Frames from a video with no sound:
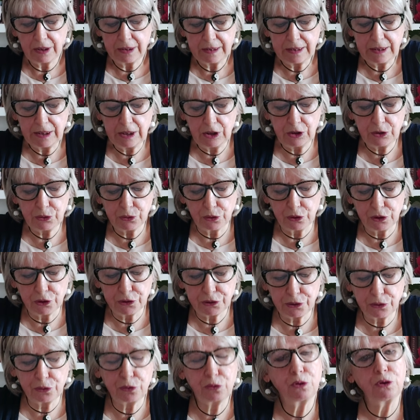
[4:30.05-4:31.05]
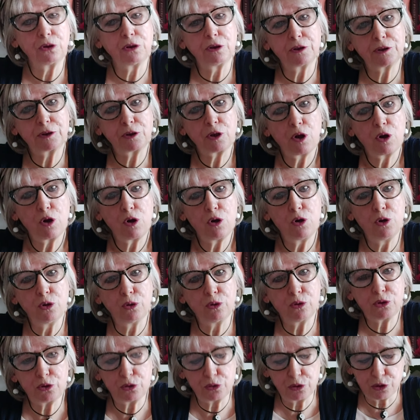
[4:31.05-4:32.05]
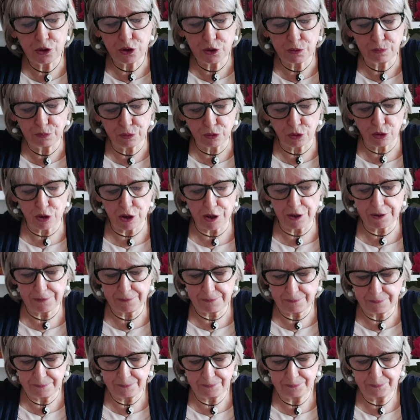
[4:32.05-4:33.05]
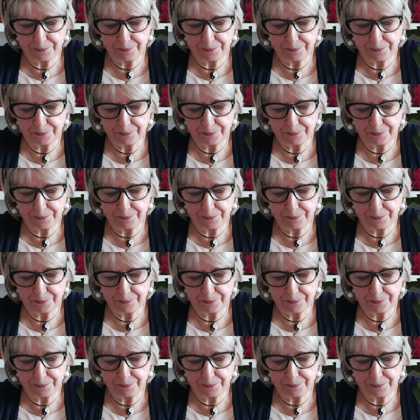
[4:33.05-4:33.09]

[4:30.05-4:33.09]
He is also called Lotus Born.